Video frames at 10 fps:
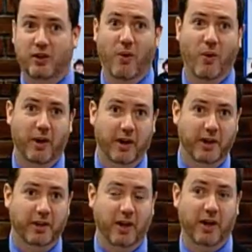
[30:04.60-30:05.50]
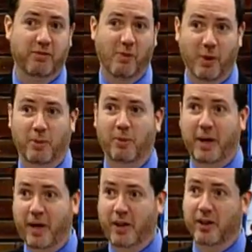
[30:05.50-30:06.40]
accorded a formal
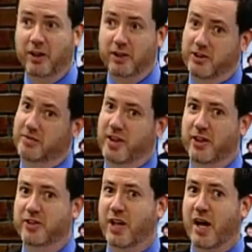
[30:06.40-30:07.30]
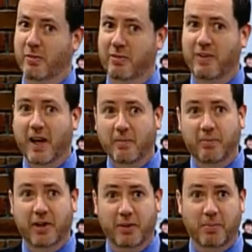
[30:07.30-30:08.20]
burial. It's a very solemn event,
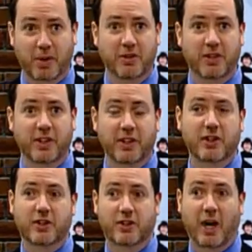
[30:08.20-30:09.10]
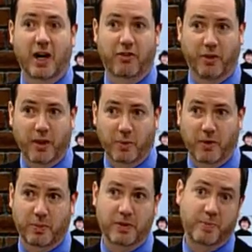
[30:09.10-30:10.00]
but the person is uh, treated
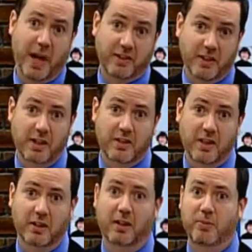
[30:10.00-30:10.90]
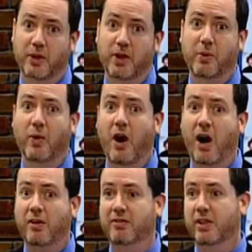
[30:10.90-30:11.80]
with respect, and indeed the community will
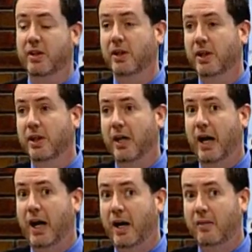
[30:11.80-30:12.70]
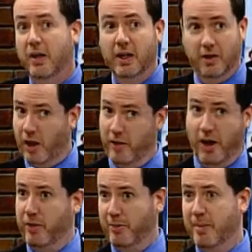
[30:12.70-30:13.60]
often, uh,
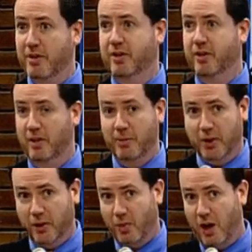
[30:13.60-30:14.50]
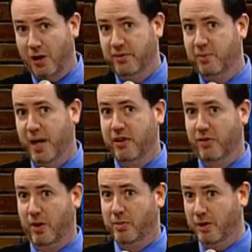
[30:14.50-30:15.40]
other members of the community will often pay
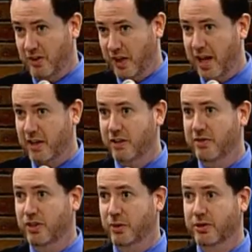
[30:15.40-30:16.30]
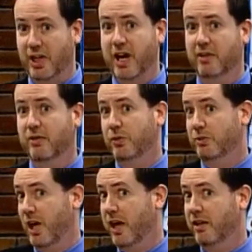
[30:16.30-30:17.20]
tribute to that individual who's kind of,
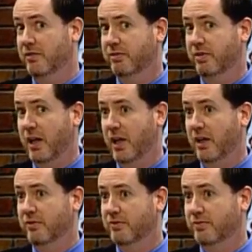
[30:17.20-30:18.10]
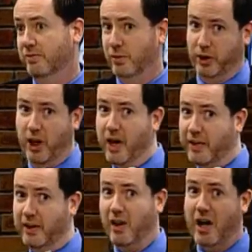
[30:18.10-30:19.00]
who's kind of uh, foregone
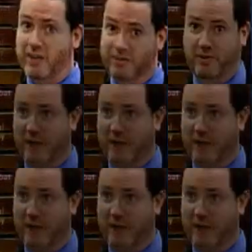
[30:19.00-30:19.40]
their life for